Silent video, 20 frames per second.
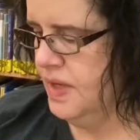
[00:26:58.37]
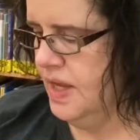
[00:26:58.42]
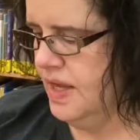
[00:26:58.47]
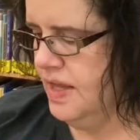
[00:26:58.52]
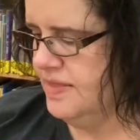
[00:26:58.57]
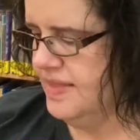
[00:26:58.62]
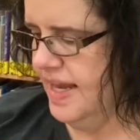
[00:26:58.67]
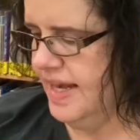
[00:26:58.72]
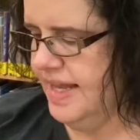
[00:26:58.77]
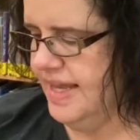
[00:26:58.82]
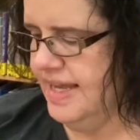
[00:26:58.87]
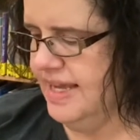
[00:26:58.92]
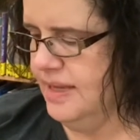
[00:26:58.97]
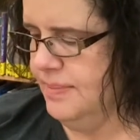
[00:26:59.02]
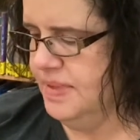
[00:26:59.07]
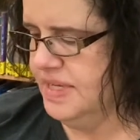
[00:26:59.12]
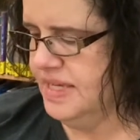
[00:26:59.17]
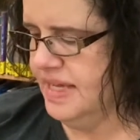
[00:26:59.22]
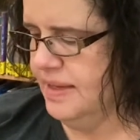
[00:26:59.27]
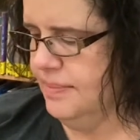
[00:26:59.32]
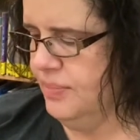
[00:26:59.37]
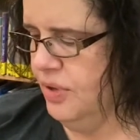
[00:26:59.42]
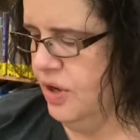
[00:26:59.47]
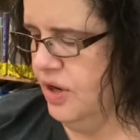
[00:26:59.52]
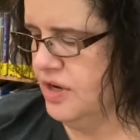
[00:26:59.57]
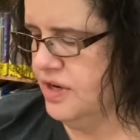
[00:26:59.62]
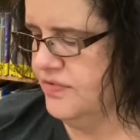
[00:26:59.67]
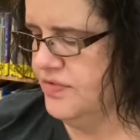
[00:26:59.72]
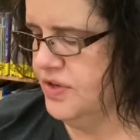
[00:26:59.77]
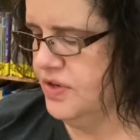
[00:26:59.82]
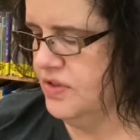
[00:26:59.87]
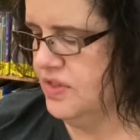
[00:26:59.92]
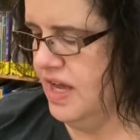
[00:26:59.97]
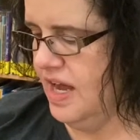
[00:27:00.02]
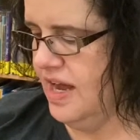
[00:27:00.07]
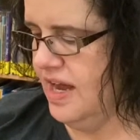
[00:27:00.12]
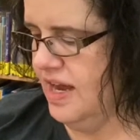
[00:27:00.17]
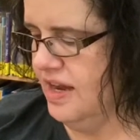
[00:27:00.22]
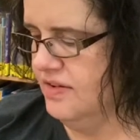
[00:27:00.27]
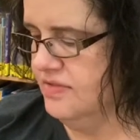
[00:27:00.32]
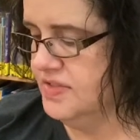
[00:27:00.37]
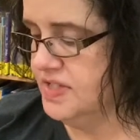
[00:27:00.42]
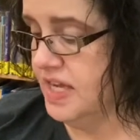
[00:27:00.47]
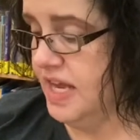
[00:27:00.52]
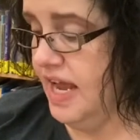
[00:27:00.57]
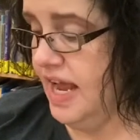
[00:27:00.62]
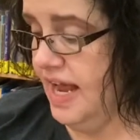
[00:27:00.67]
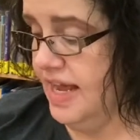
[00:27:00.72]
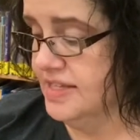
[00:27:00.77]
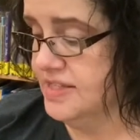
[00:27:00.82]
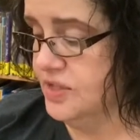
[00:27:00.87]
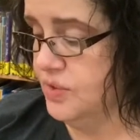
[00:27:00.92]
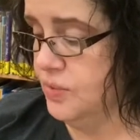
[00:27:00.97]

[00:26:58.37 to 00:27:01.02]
That he became part of their lives, as it